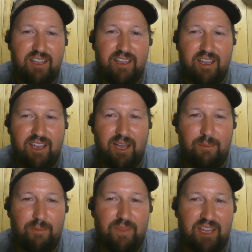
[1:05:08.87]

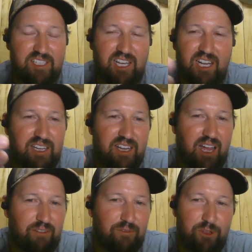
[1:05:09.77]
that is cleaned
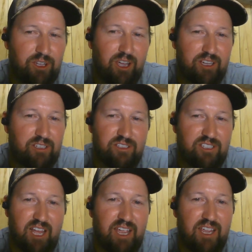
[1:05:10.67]
out for you oaks to
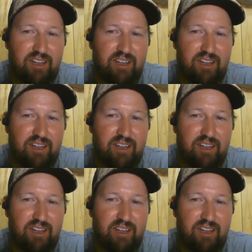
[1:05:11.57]
stay in,